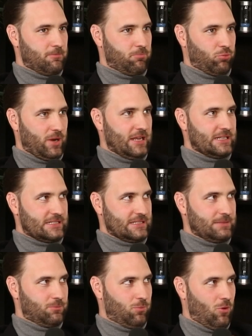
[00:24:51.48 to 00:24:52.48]
brings
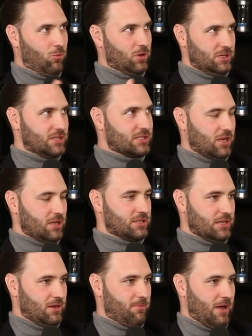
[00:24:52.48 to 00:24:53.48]
what we're
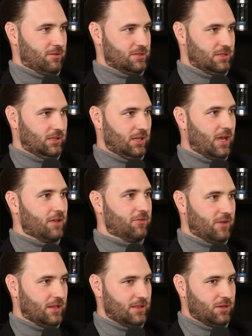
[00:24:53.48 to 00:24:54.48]
discussing about to life,
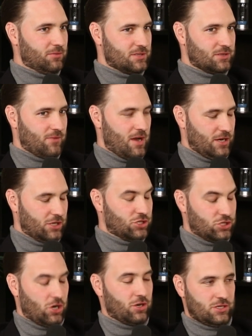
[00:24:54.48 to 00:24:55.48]
and I think it was surrounding a
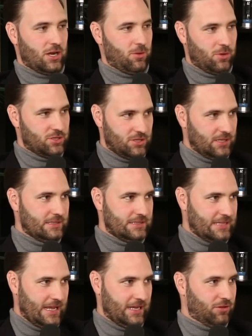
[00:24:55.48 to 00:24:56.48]
church. And I want you to
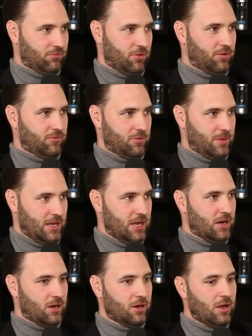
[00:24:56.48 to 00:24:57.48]
take in a run from
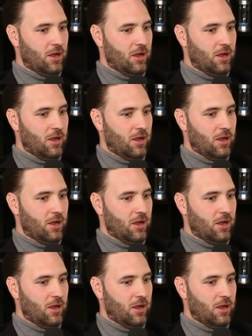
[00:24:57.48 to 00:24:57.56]
here.